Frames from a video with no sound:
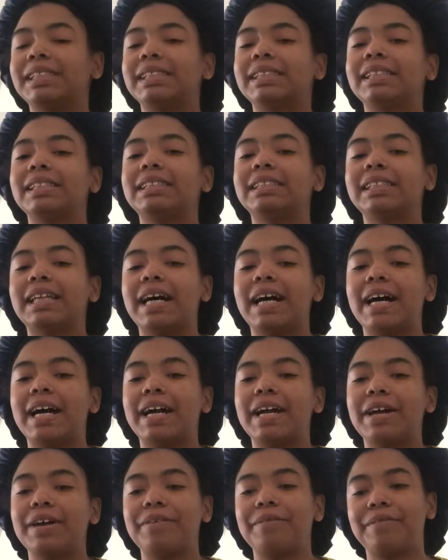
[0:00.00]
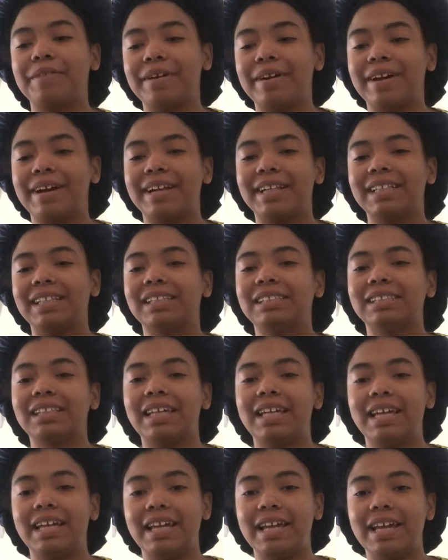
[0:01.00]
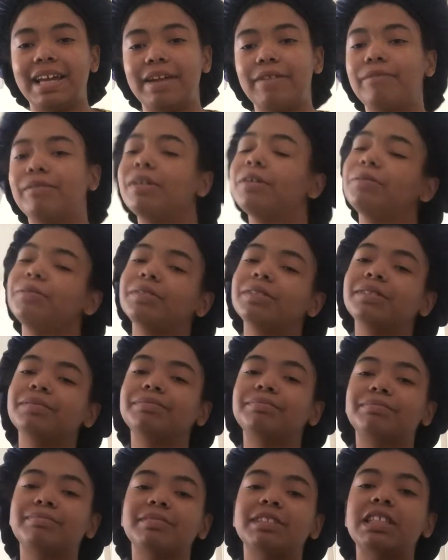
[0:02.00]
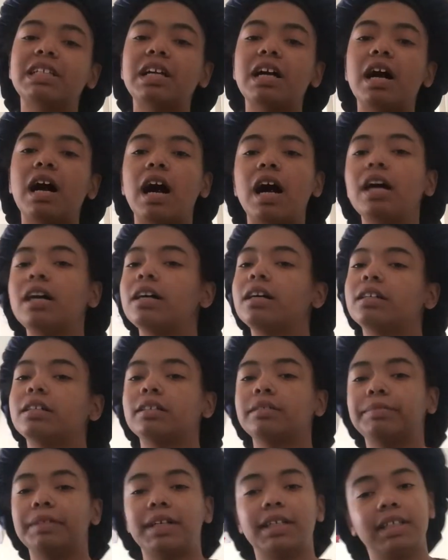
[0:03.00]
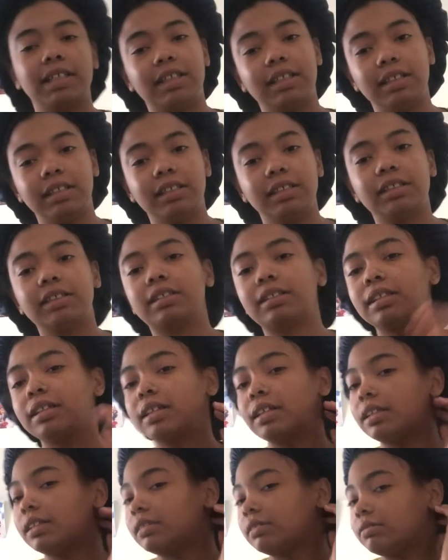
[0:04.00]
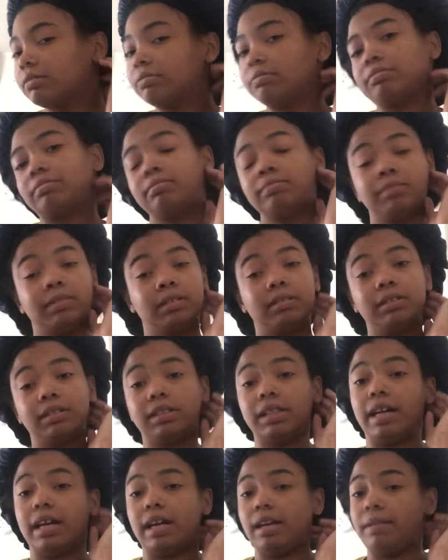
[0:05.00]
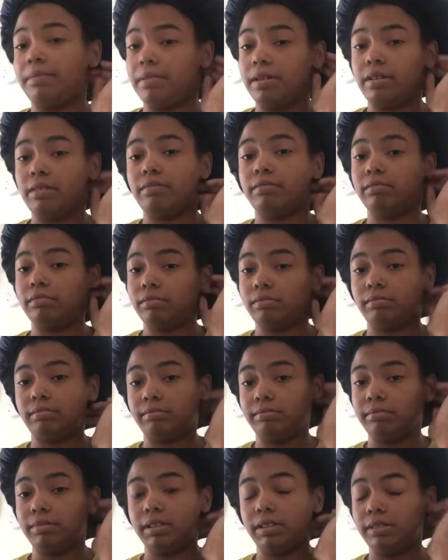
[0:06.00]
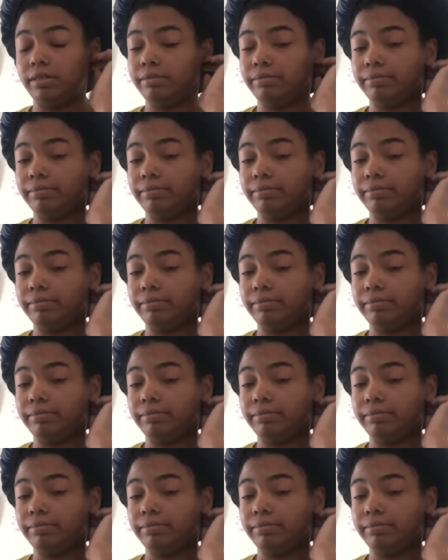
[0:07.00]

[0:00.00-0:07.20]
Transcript: A time where this kid. Well, I call everybody kids. I don't know, it's a habit, but